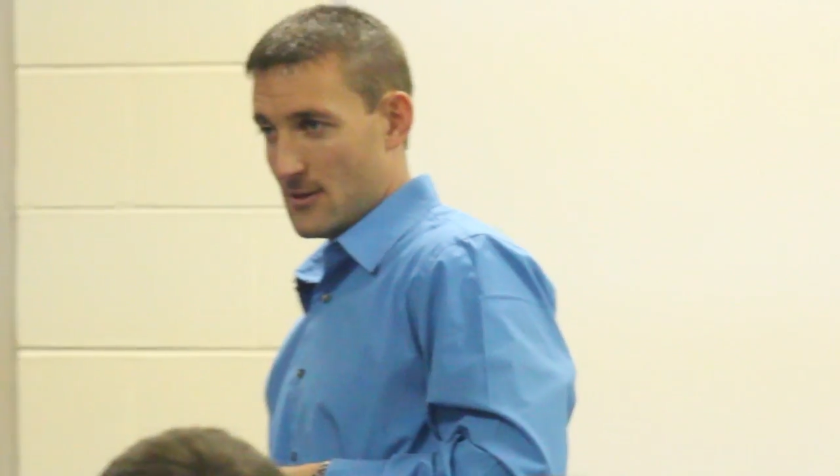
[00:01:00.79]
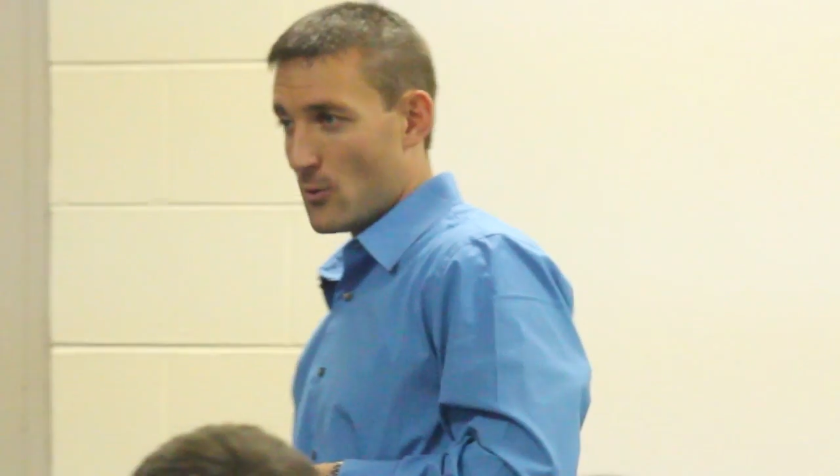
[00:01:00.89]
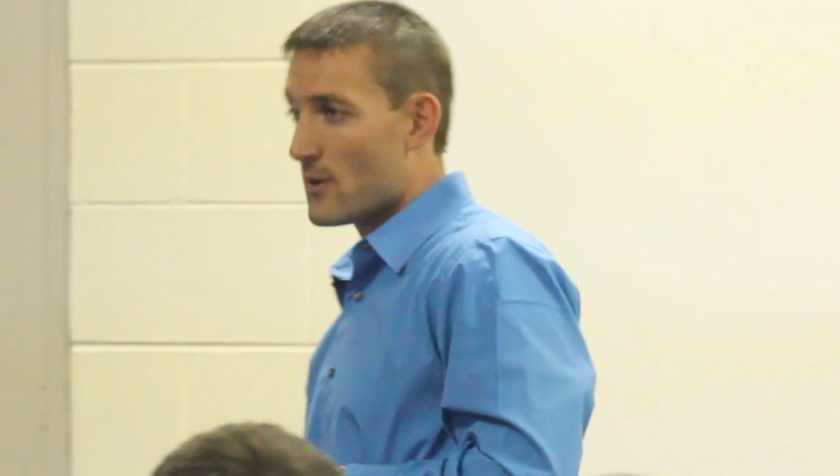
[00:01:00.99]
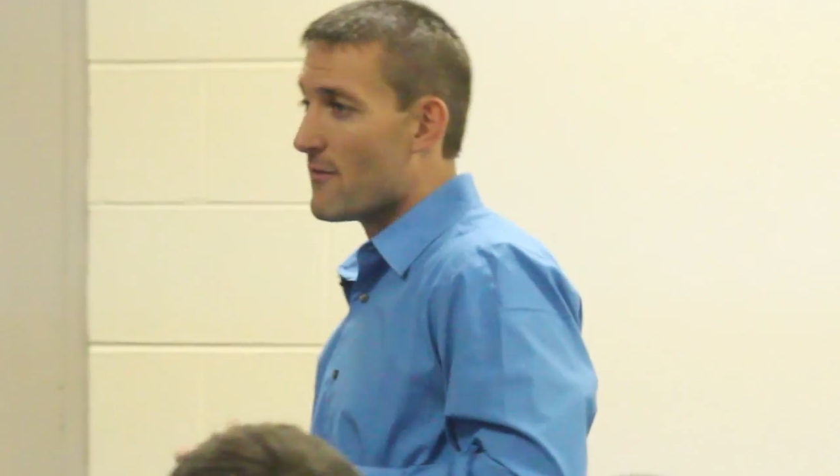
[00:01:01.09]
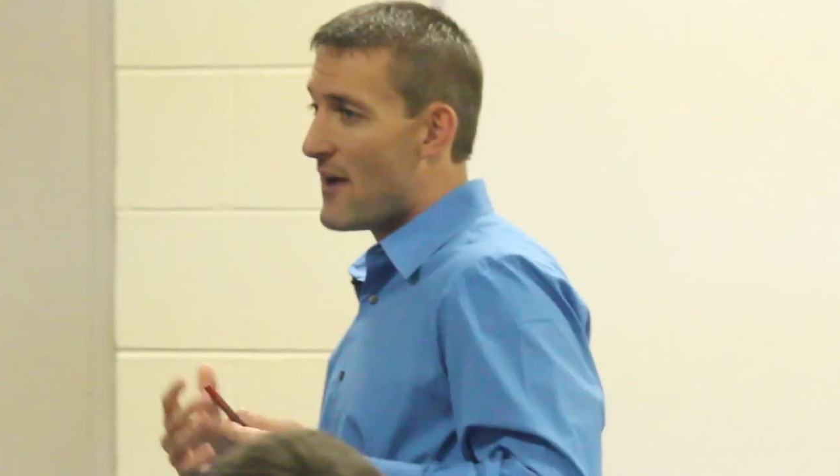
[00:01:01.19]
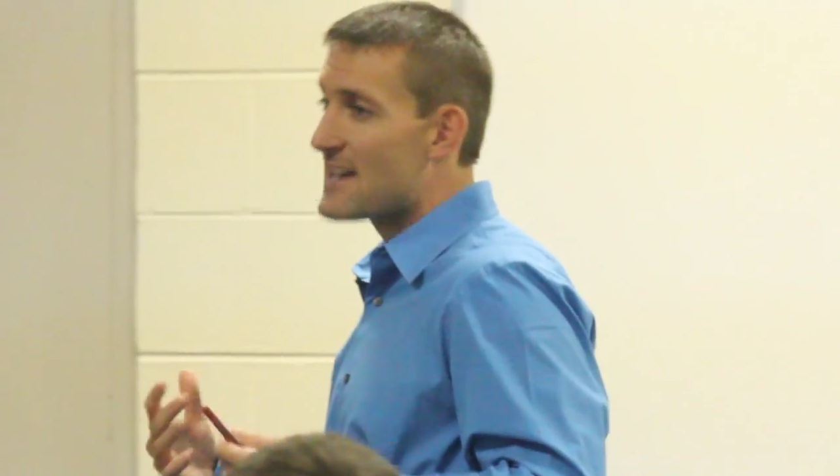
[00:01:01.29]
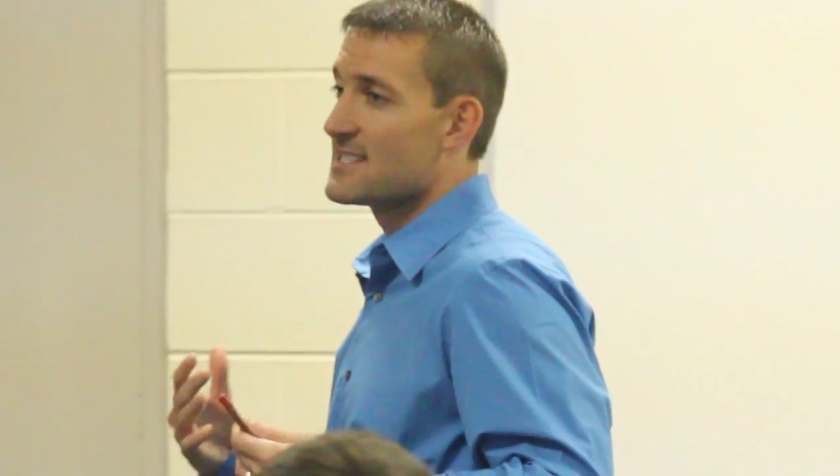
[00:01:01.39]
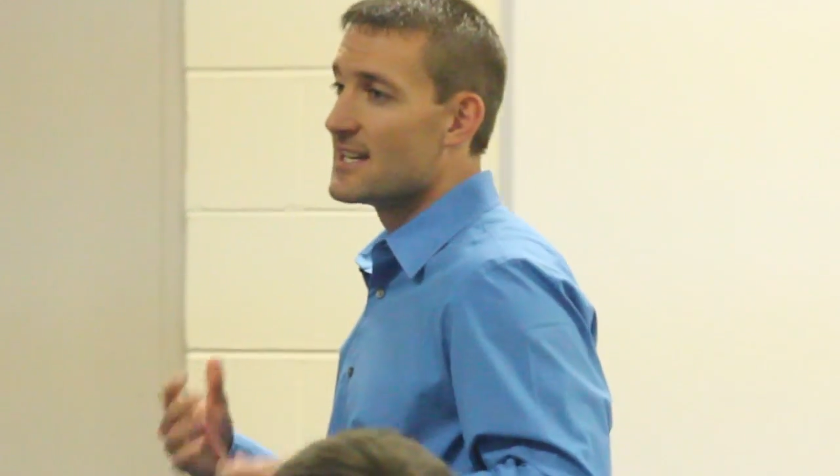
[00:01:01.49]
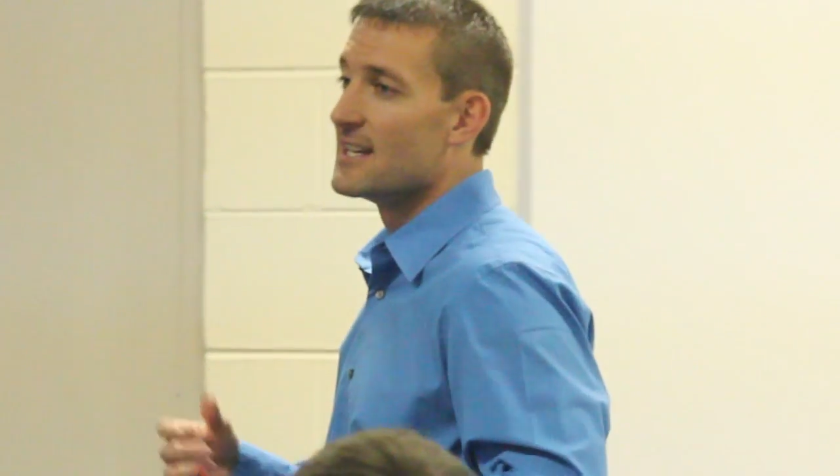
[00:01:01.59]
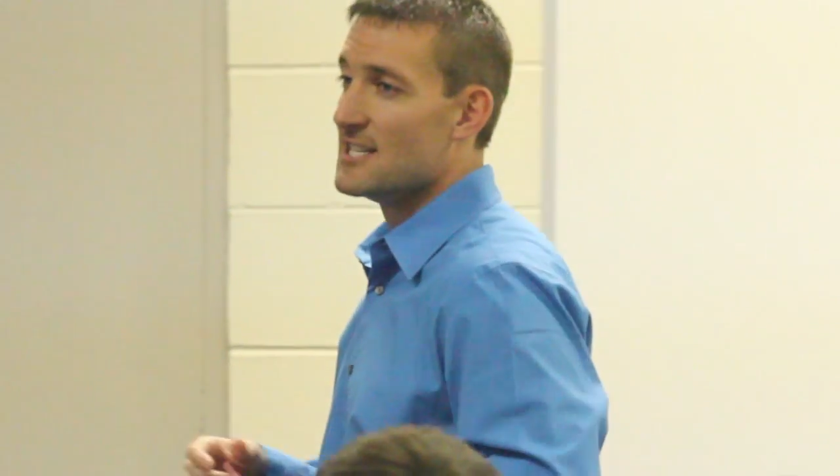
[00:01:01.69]
We're
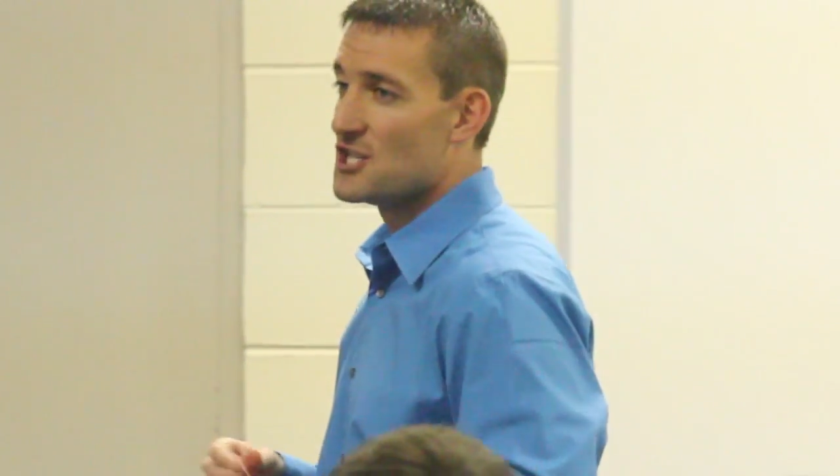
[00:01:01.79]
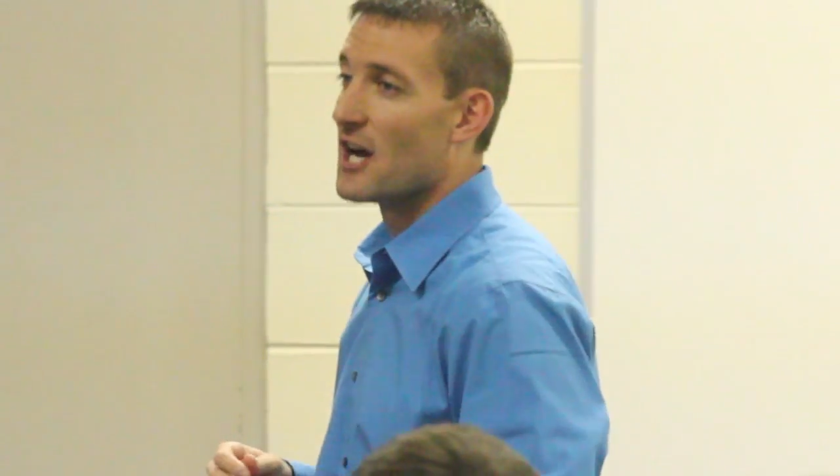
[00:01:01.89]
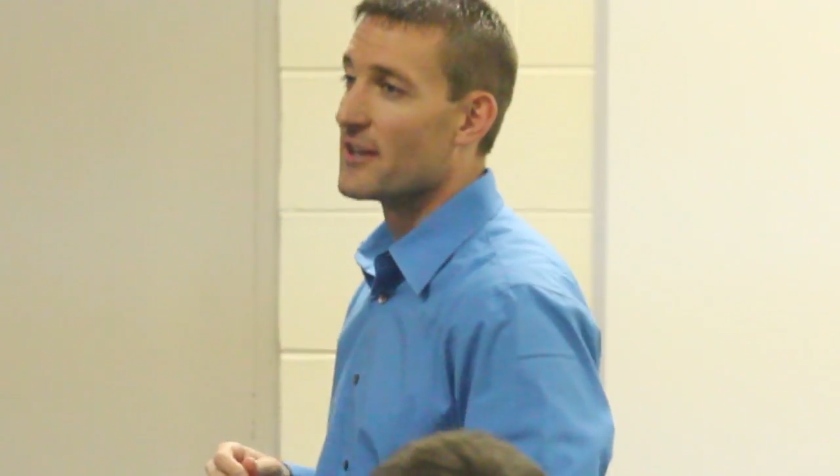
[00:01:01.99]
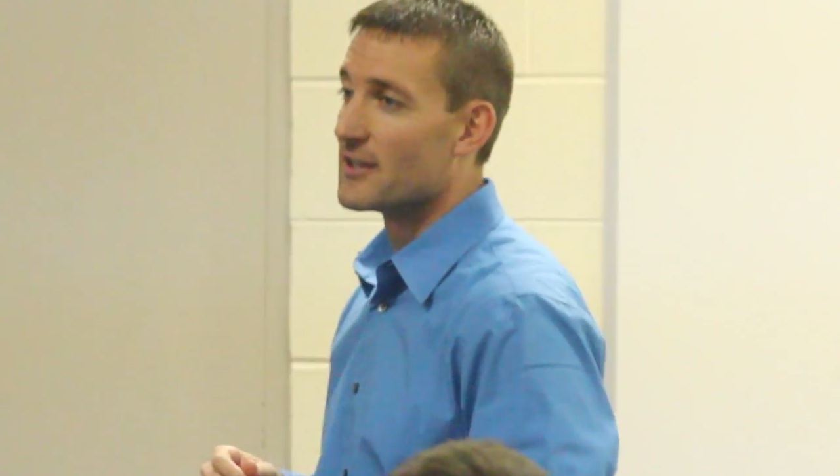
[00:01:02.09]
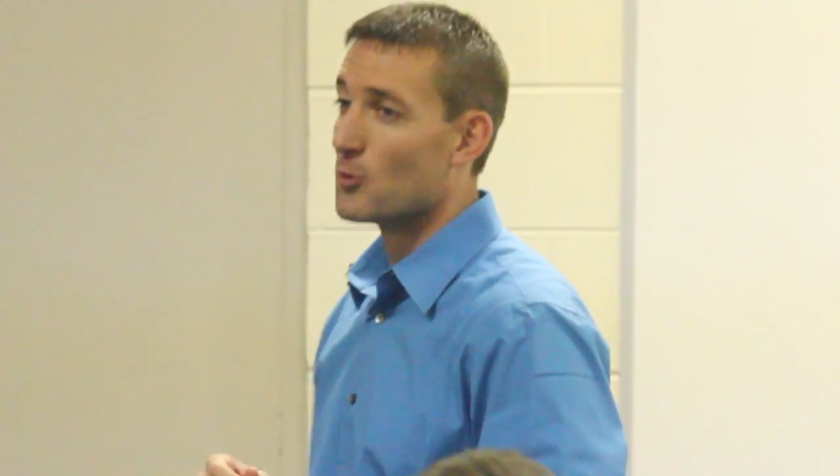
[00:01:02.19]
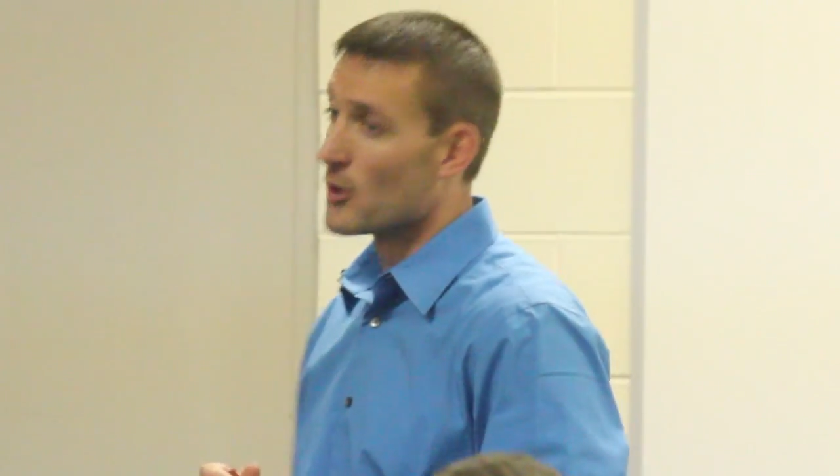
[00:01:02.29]
invested in each other.